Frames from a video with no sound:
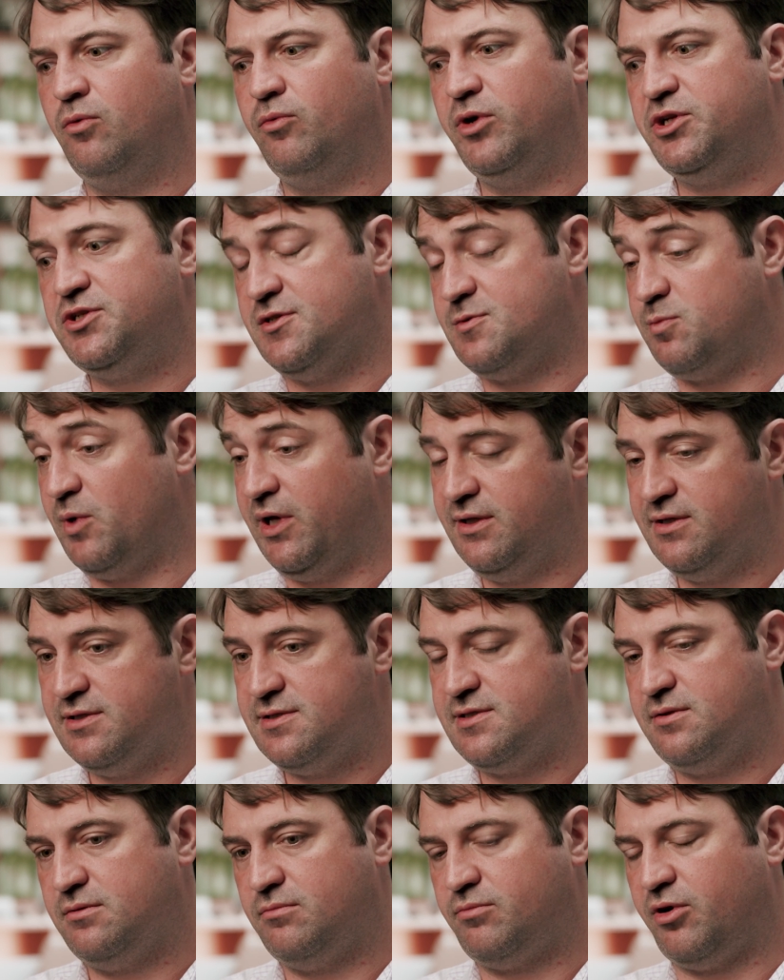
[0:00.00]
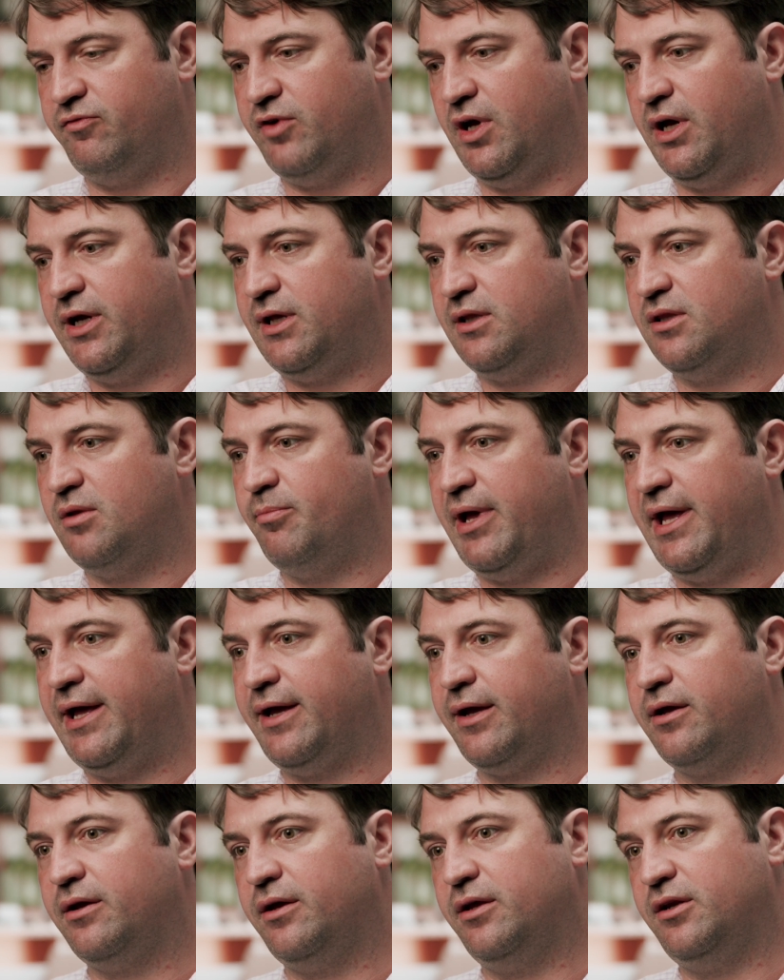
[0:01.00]
which, as well as providing the
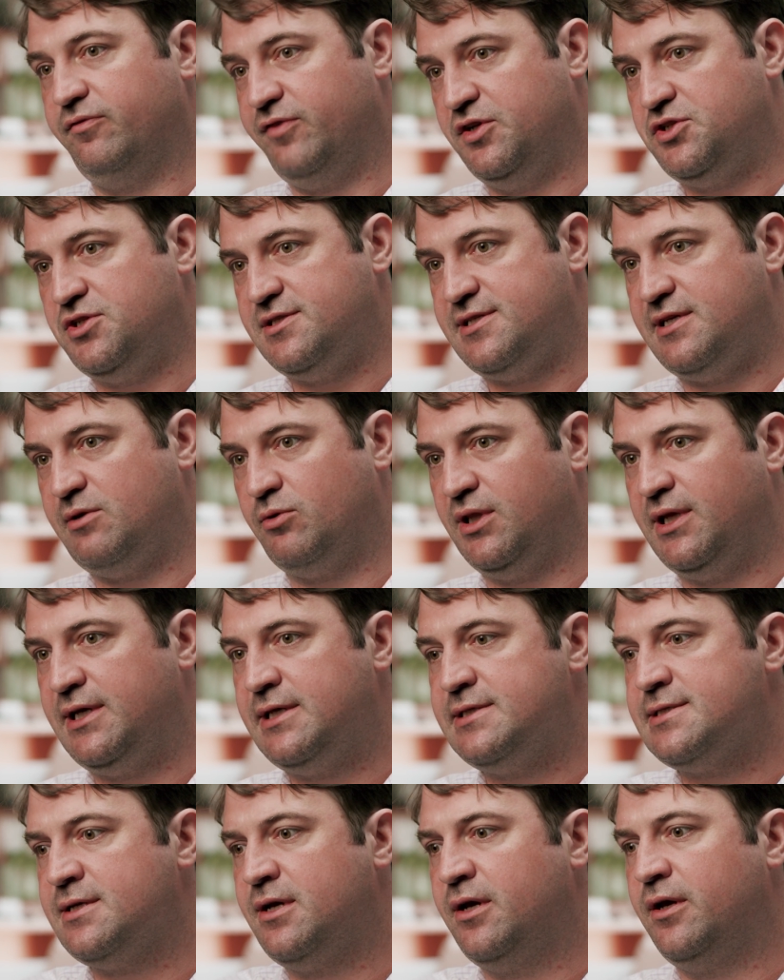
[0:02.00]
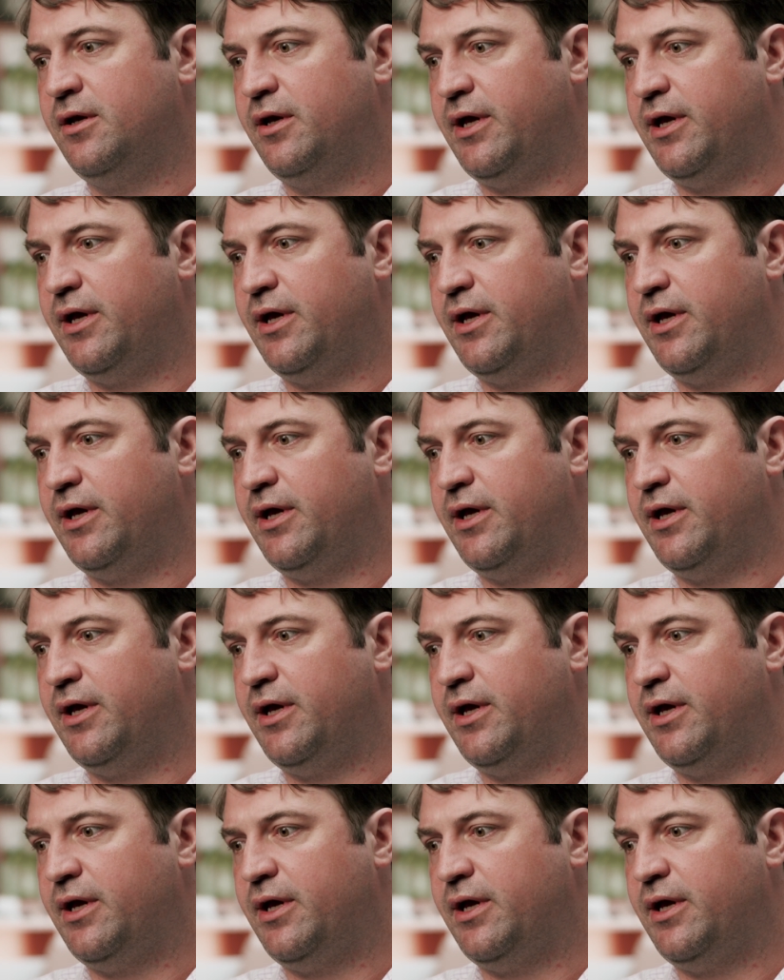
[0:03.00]
bank an efficiency release,